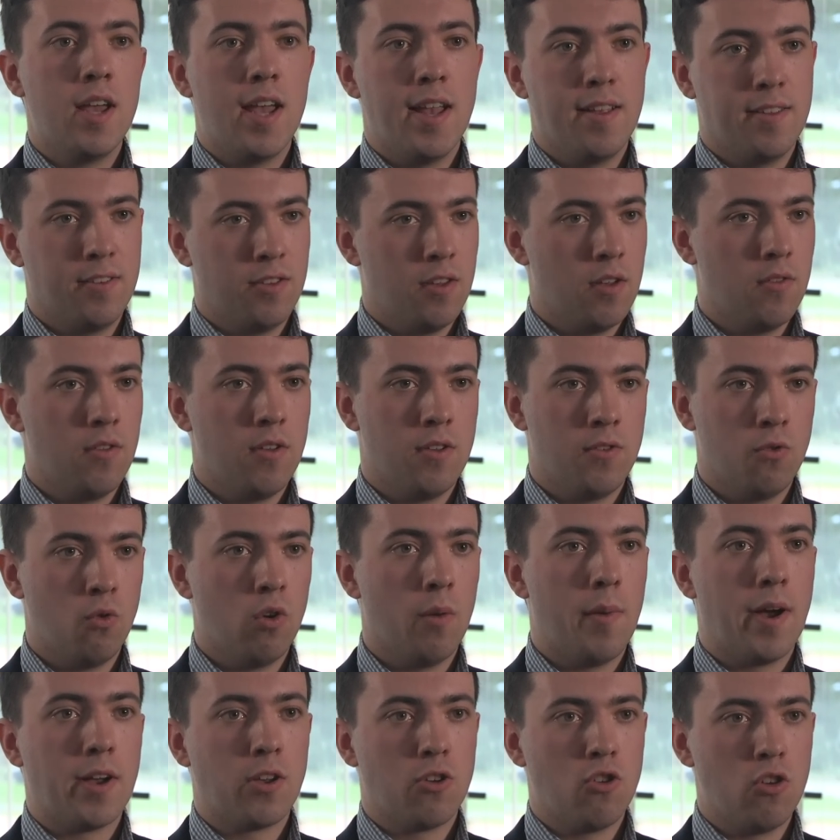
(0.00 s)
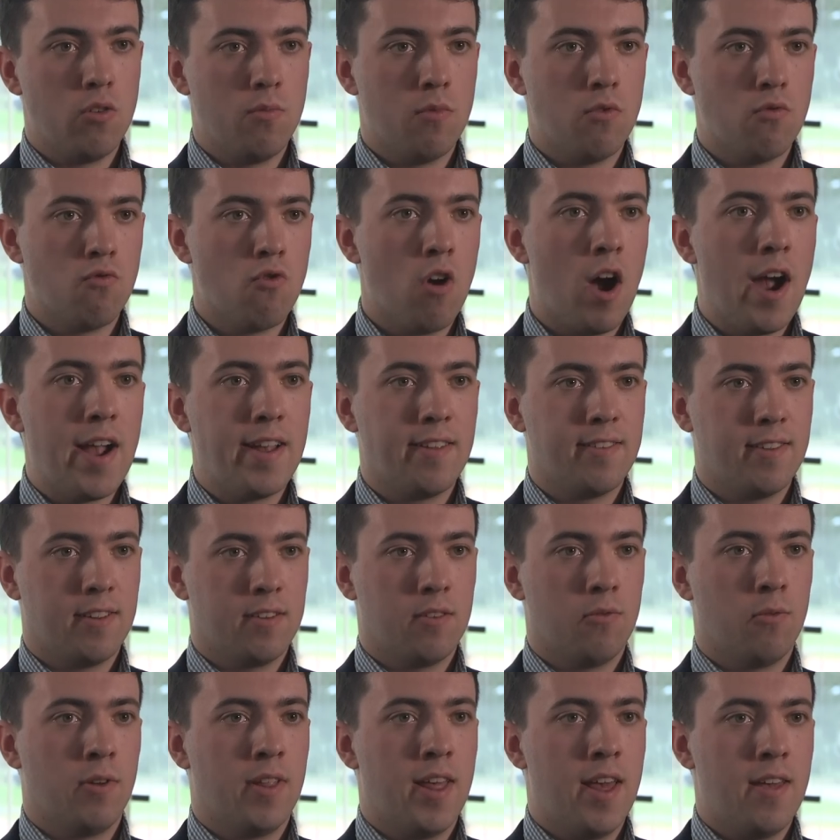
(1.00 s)
It's all about human rights.
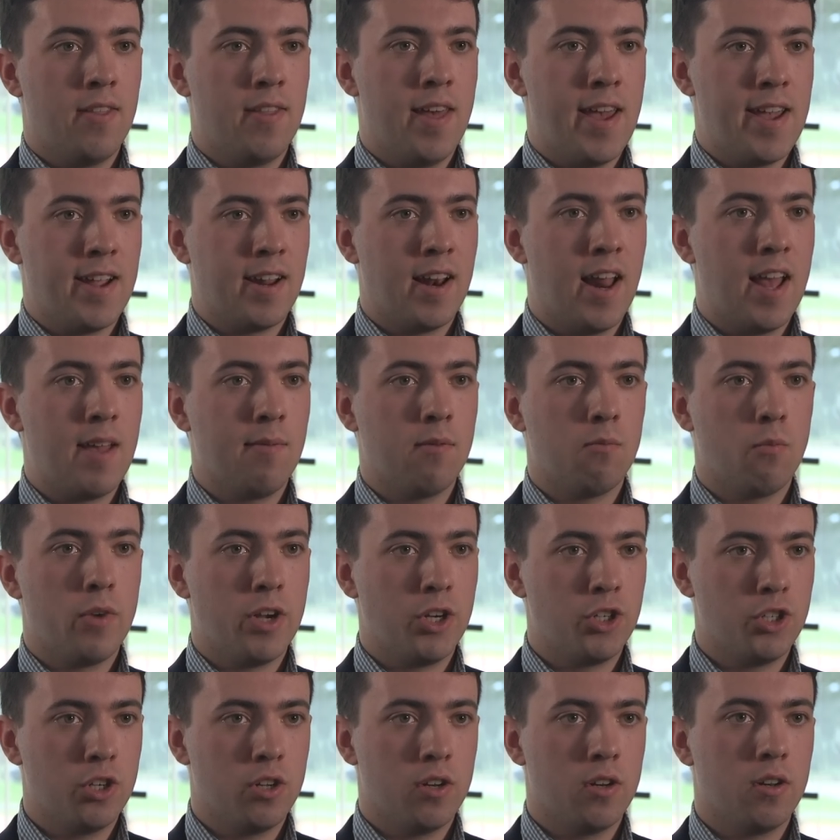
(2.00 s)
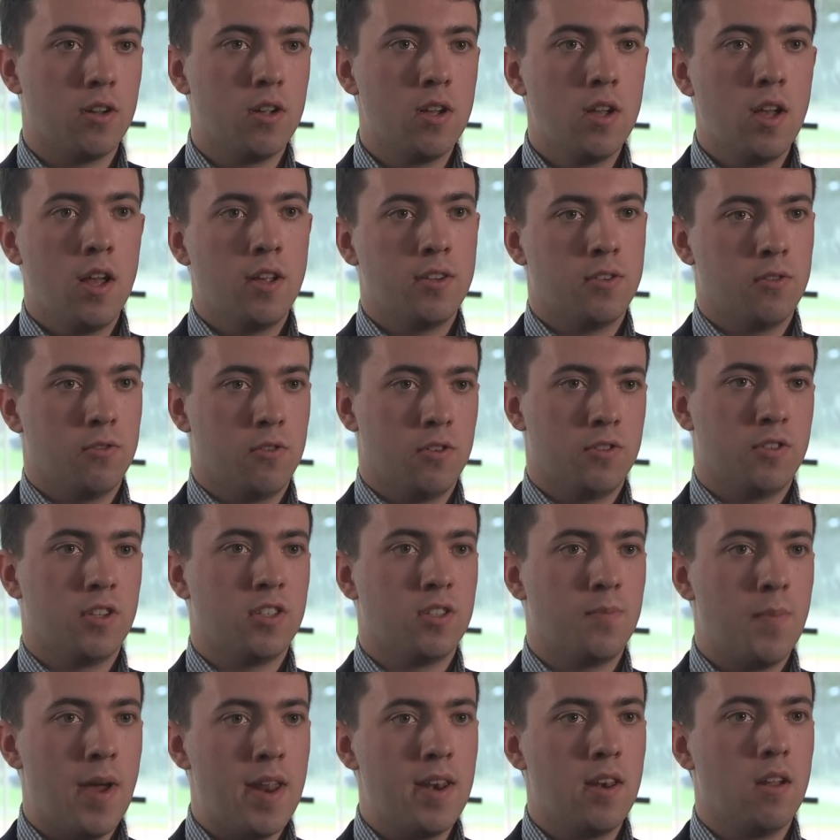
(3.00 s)
That's what they claim, and we shouldn't sort of
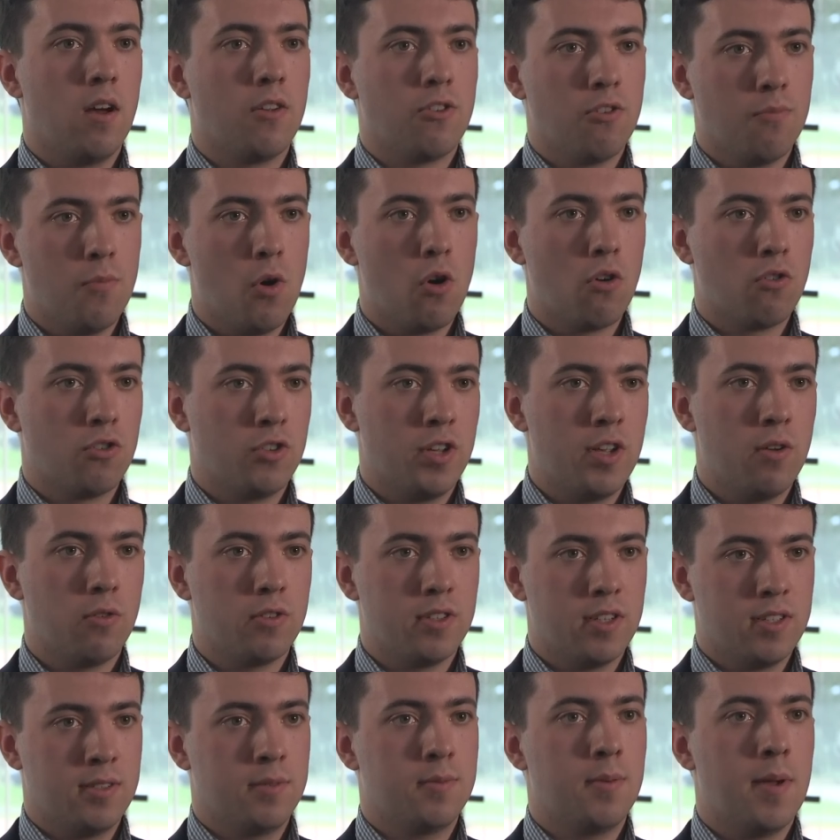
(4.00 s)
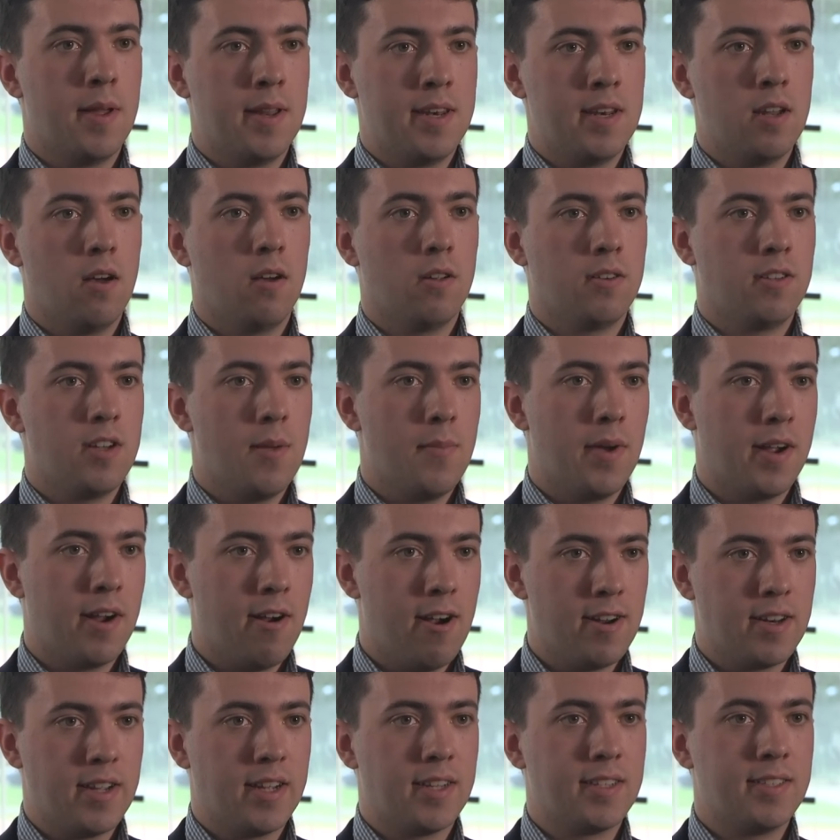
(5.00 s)
suspend our democracy or suspend our
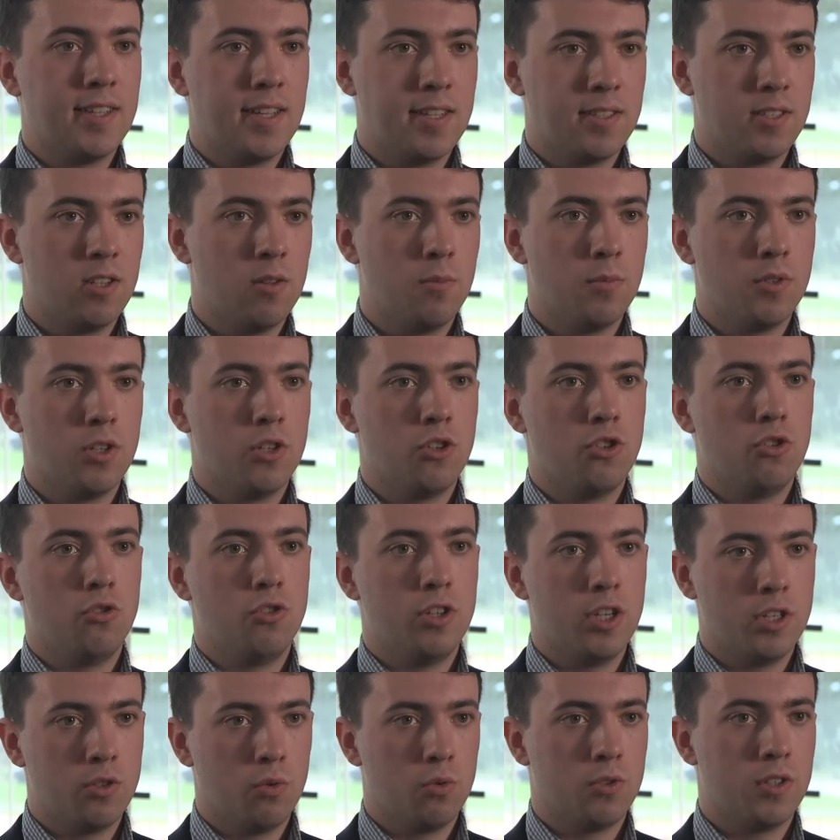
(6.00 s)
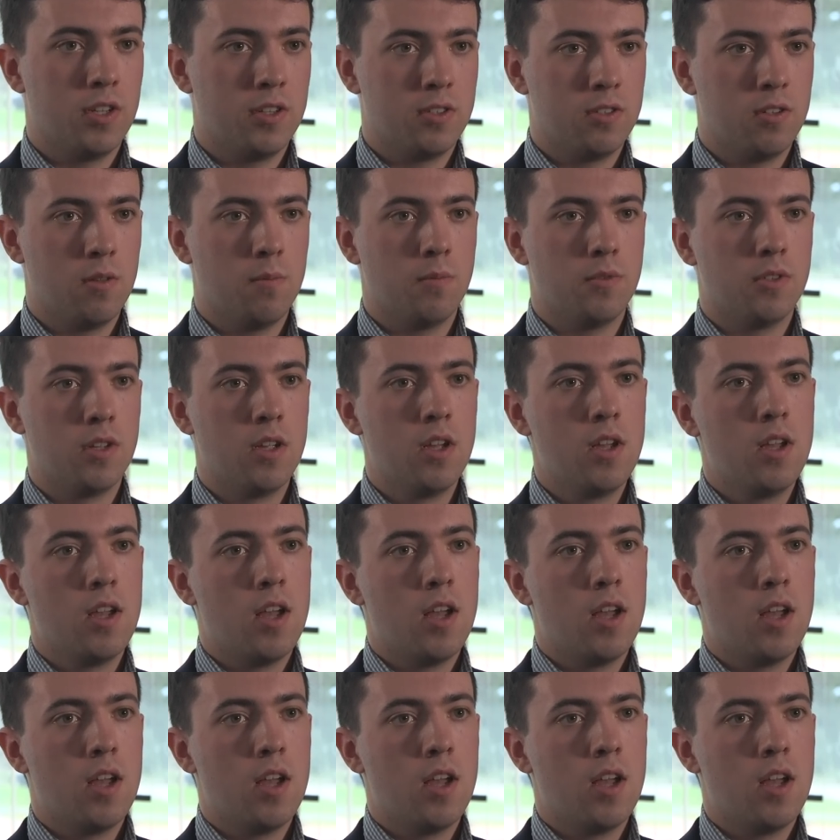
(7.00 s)
democratic systems and judicial systems